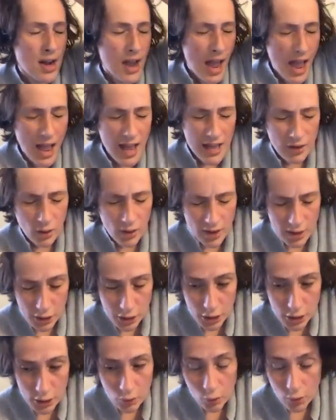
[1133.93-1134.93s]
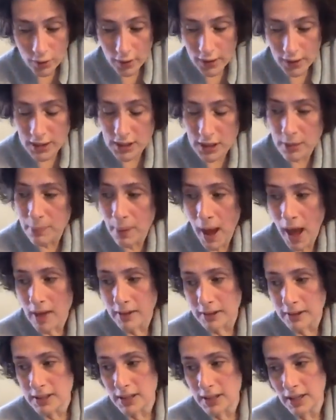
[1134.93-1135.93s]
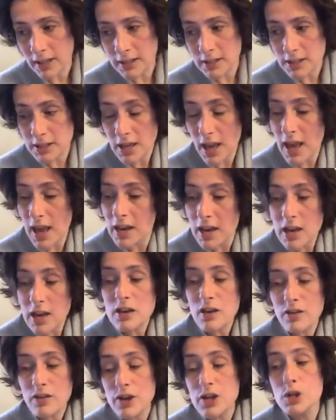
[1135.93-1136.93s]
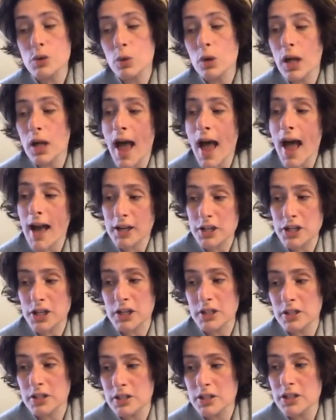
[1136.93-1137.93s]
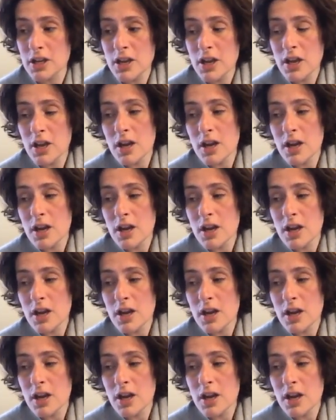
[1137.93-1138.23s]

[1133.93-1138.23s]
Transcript: And issue-oriented politics and individual actions